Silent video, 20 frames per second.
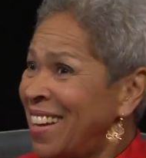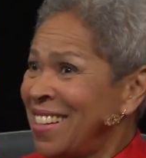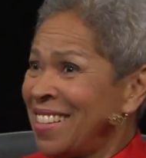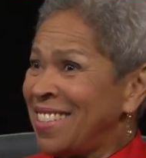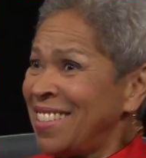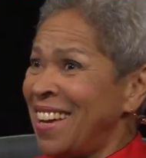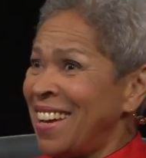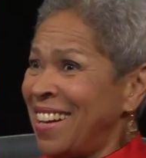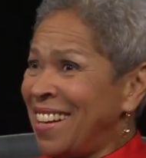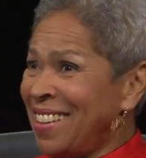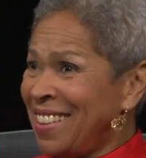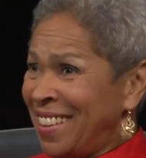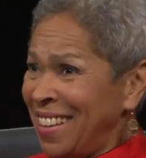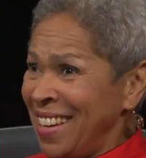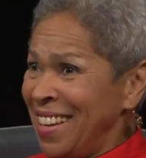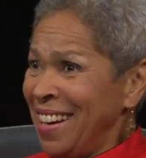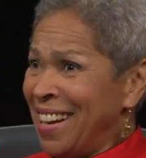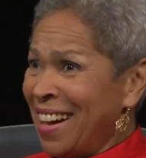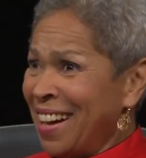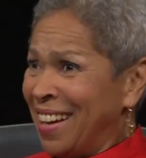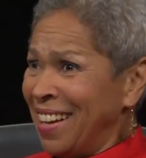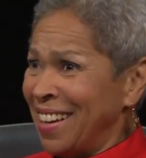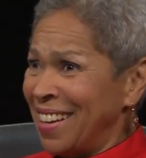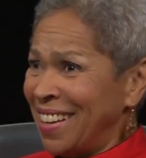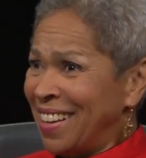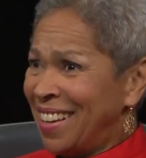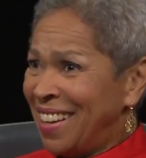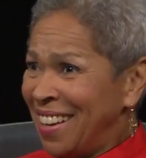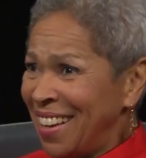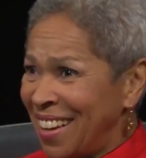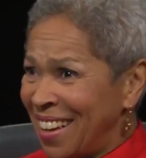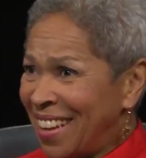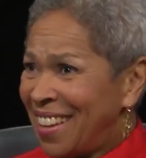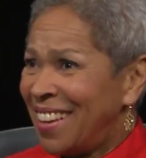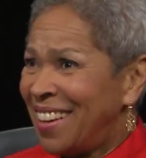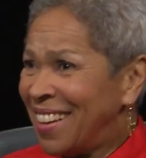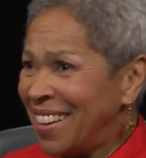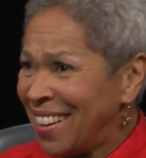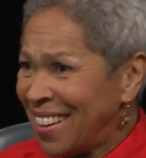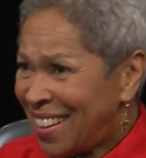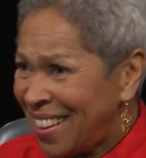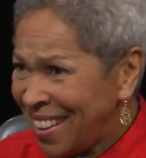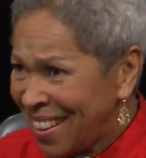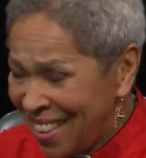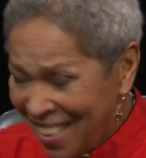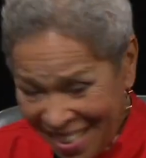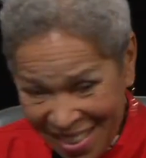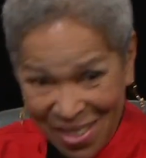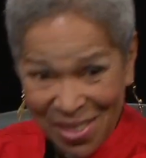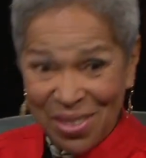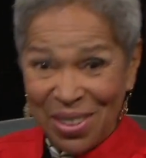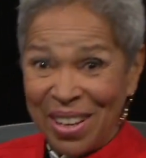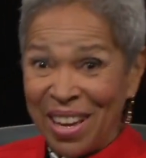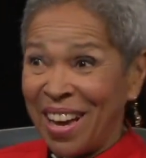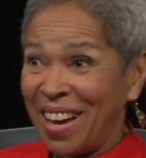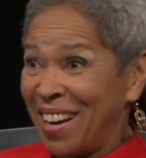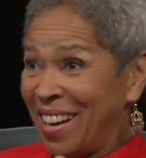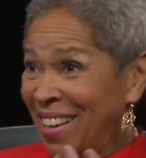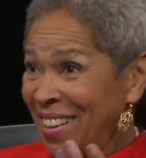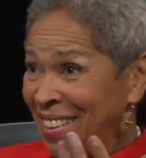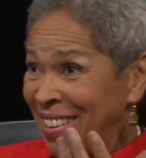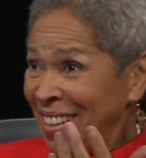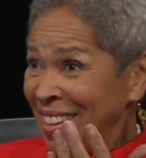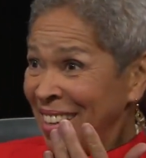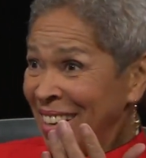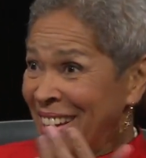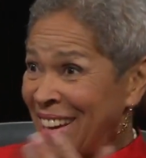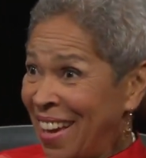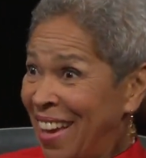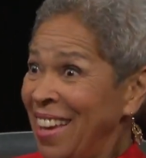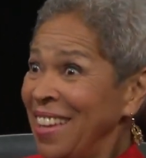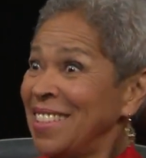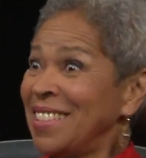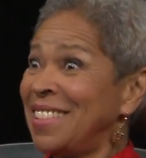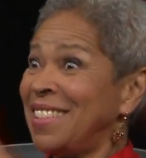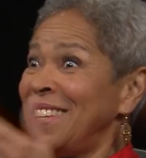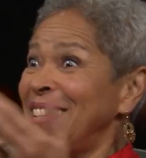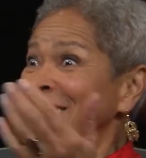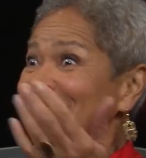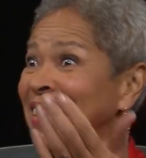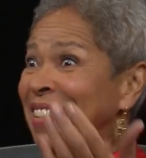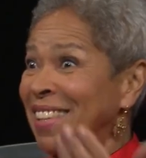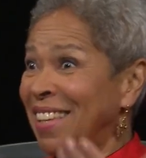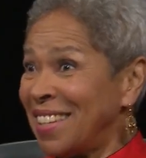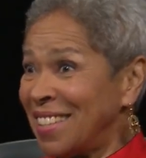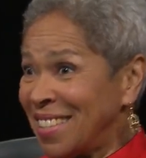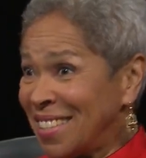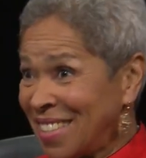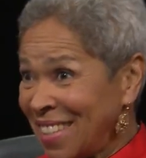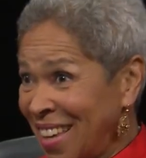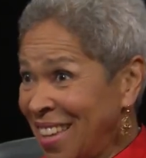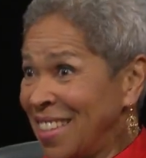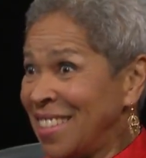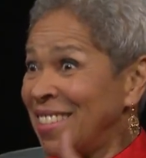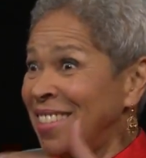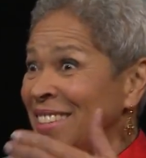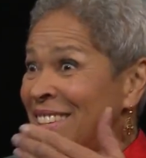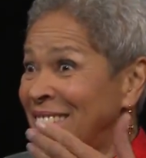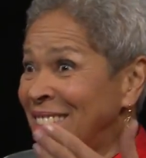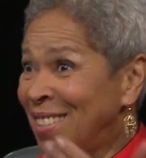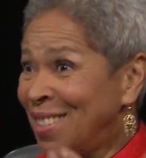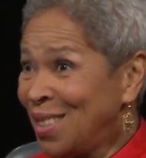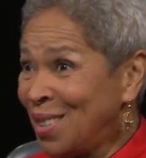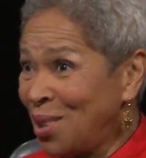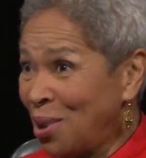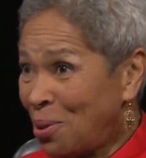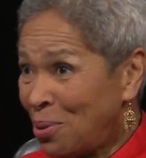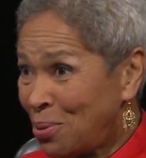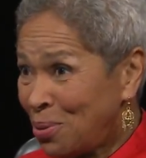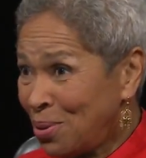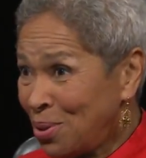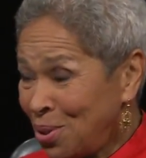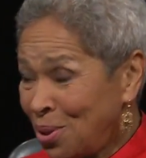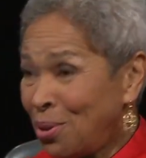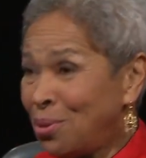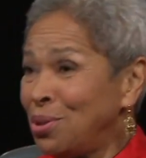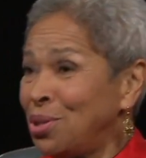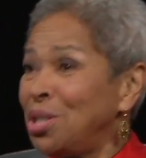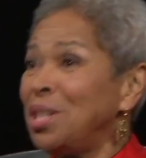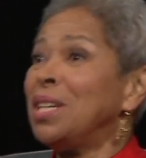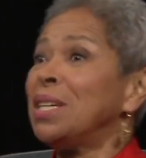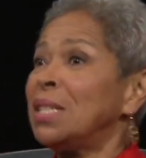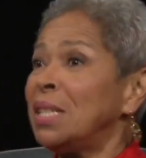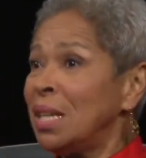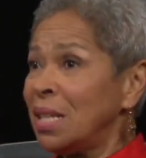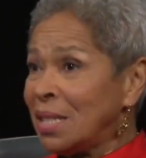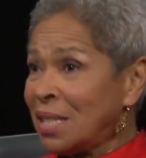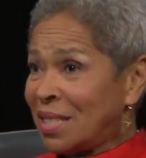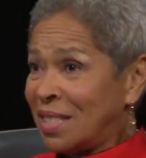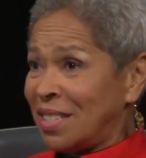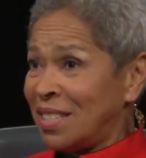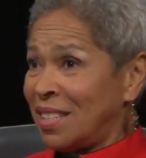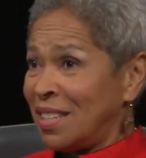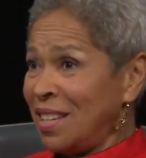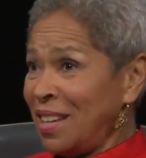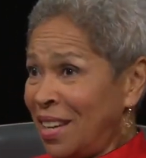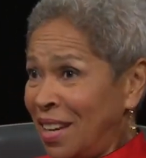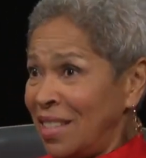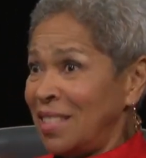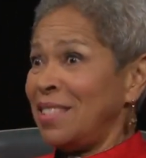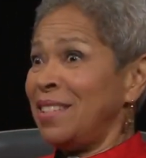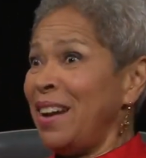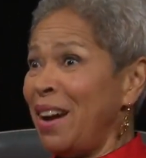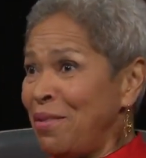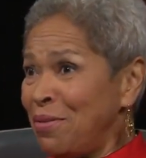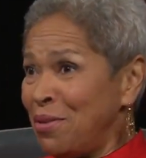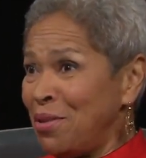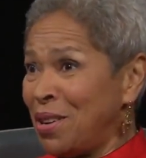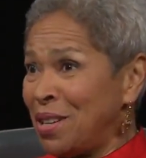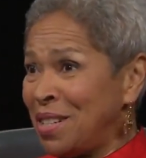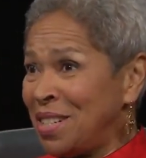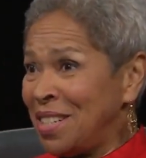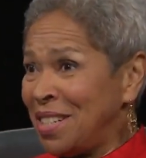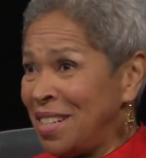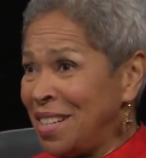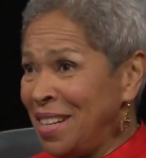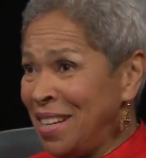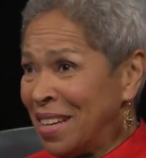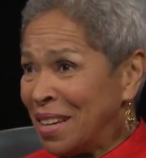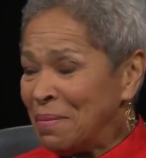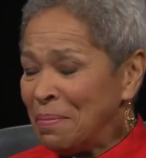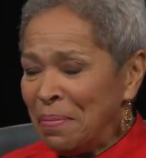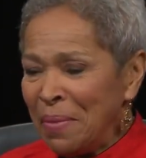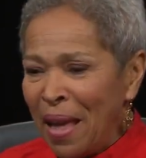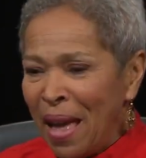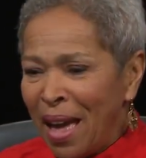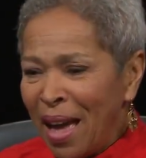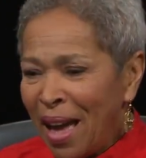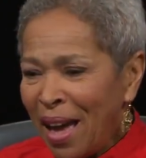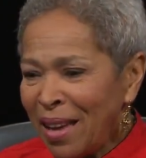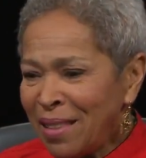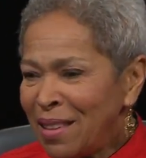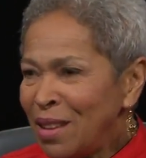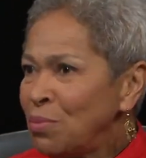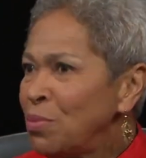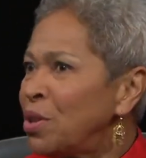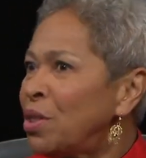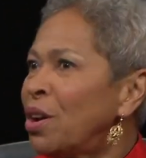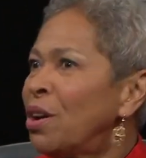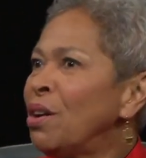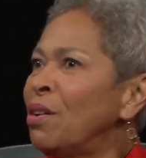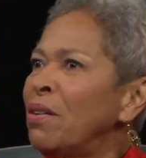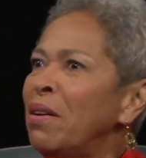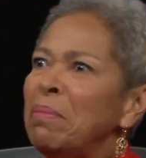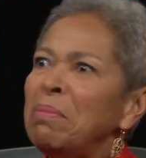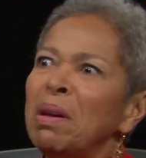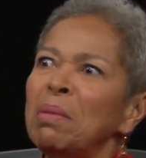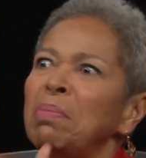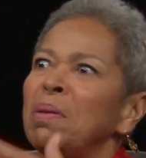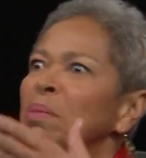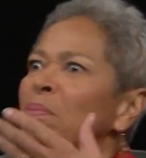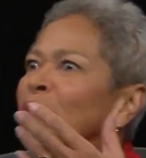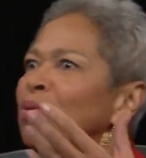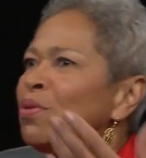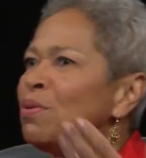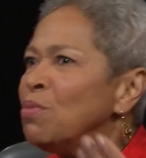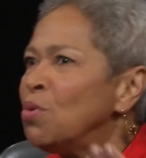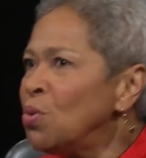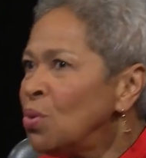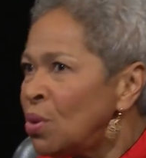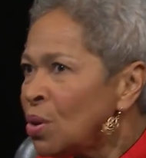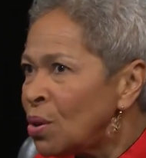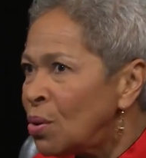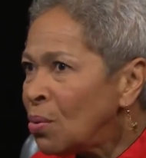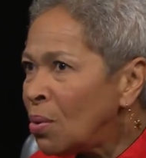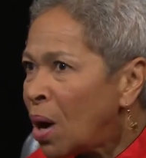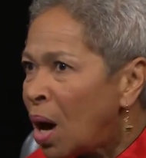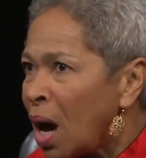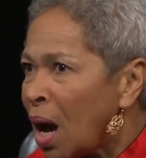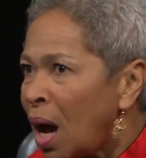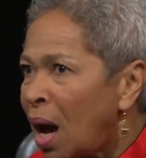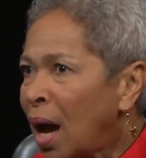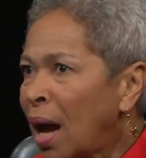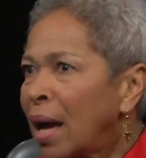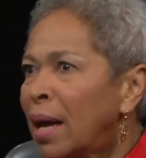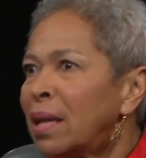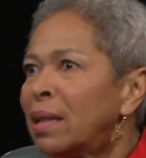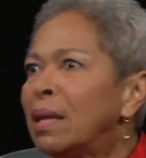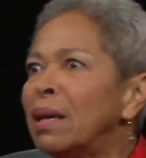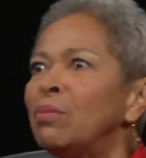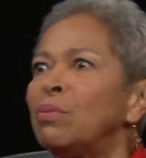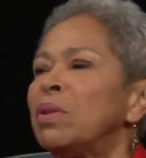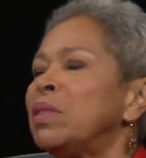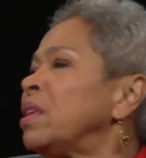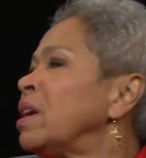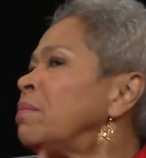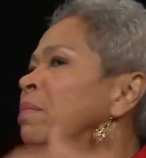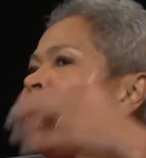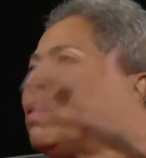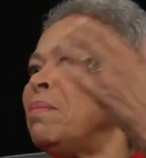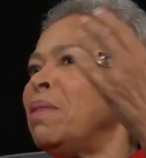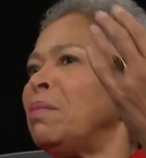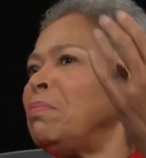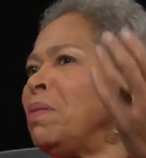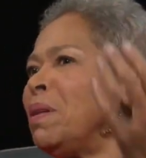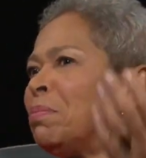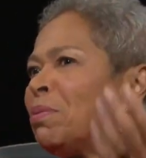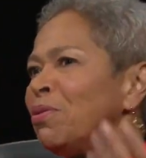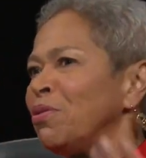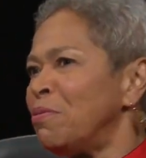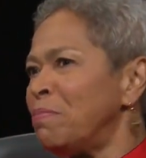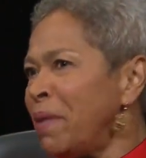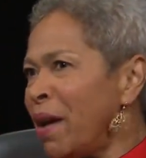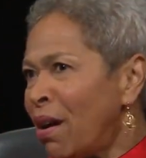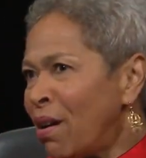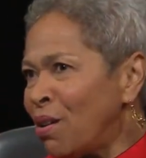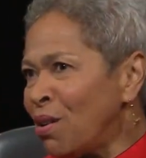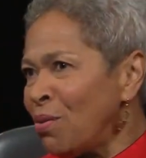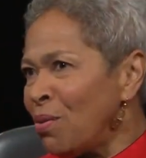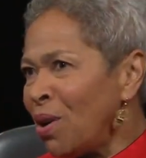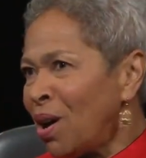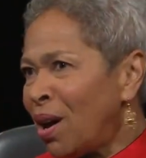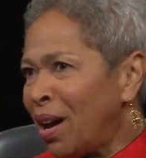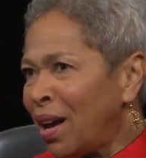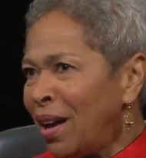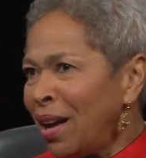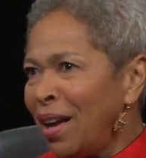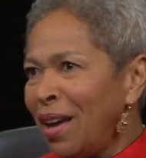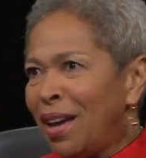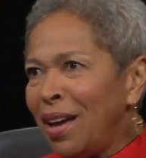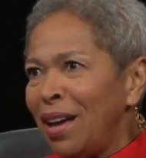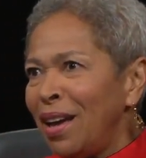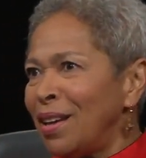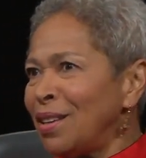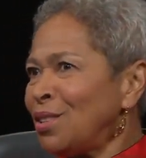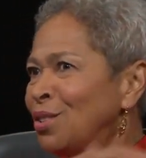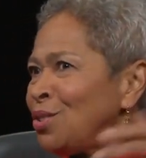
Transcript: Eres Argentina. Uh-huh. Soy Argentina, existes, existo. So she exists uh-huh. as an Afro-Argentinian. Yeah. And then with her, I met people from Uruguay, and then with them, I met people from Paraguay. Uh-huh.